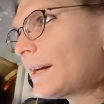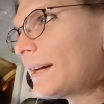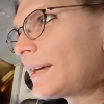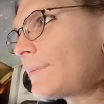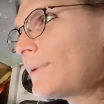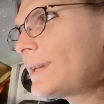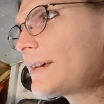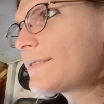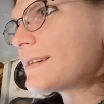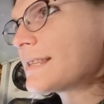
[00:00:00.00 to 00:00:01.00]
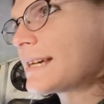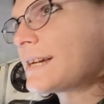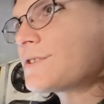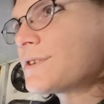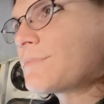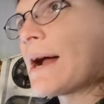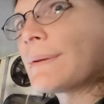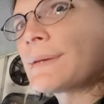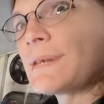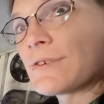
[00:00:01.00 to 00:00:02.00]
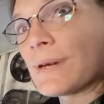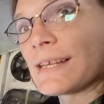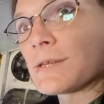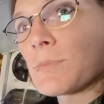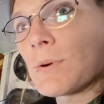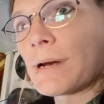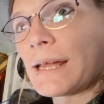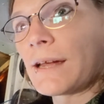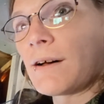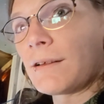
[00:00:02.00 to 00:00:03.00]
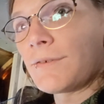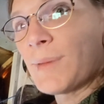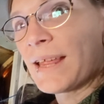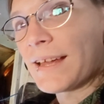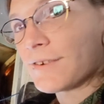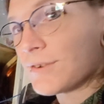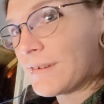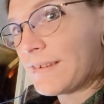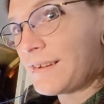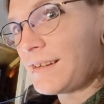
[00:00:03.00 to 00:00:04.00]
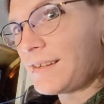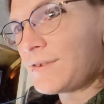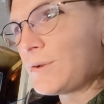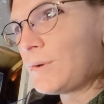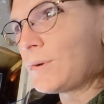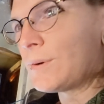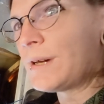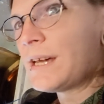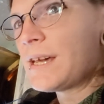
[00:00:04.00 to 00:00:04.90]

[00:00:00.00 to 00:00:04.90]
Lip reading: And I'm realizing that I should probably be transporting all of my electricity to